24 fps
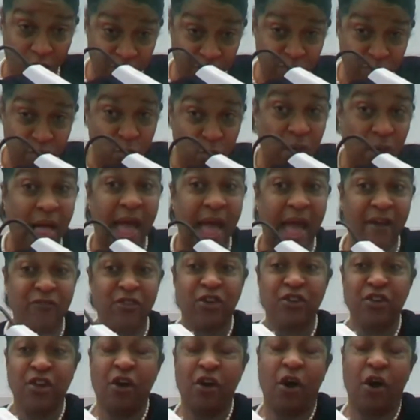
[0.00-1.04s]
All of you will
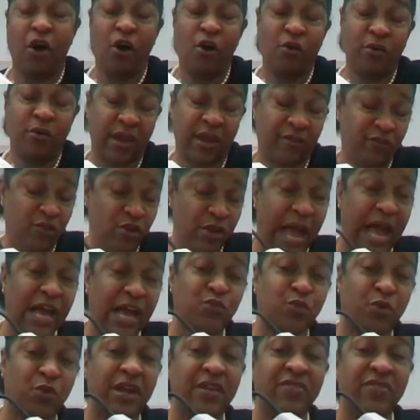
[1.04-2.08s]
have your own. Now, if you
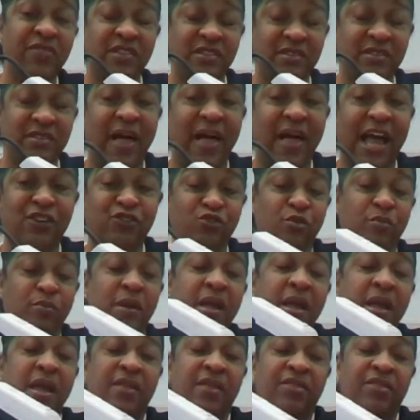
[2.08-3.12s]
guys were in this
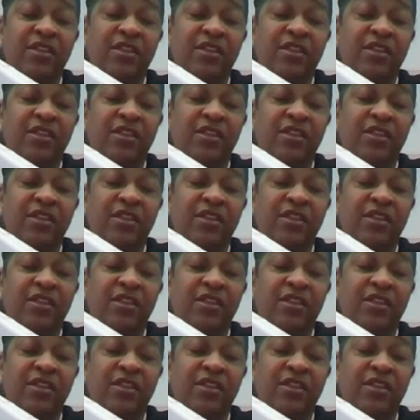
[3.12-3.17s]
classroom,